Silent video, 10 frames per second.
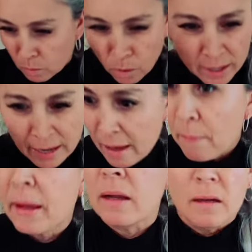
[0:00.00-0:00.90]
What
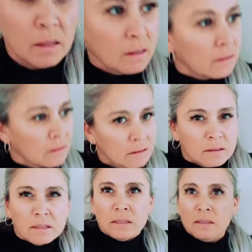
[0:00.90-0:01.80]
happened? Uh, I think you
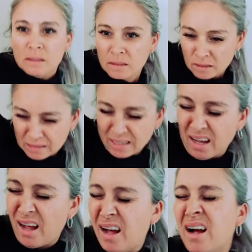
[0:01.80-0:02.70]
slipped or something. Yeah,
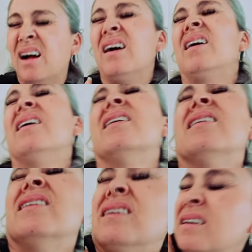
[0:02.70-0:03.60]

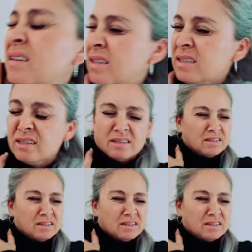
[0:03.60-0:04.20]
I, I turned